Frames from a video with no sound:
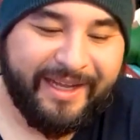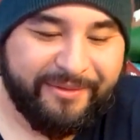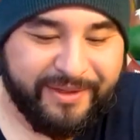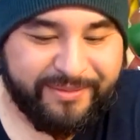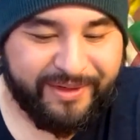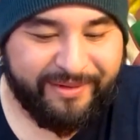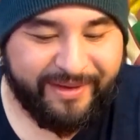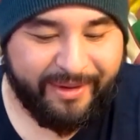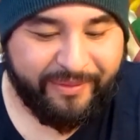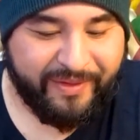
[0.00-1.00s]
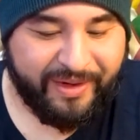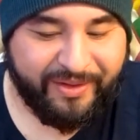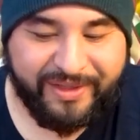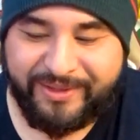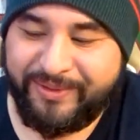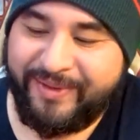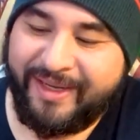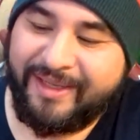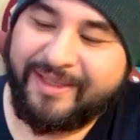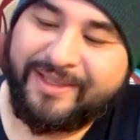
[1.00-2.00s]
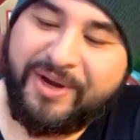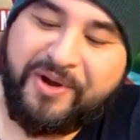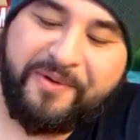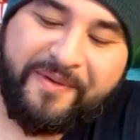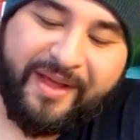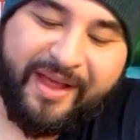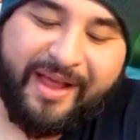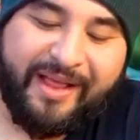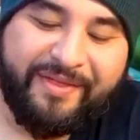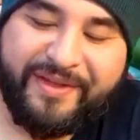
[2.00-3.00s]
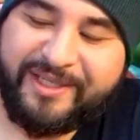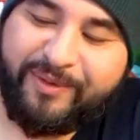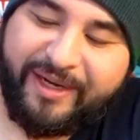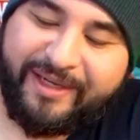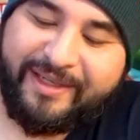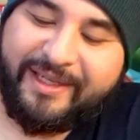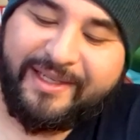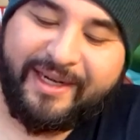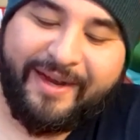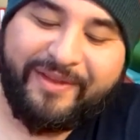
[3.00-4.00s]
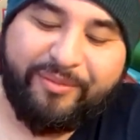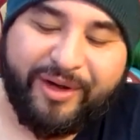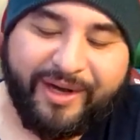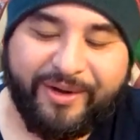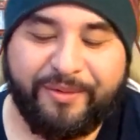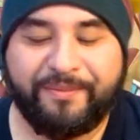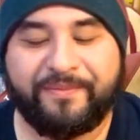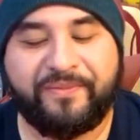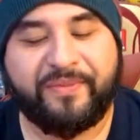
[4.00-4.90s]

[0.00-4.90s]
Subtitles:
Was pretty bad. We've only got the 2 there. So this one is going to have to bring it home.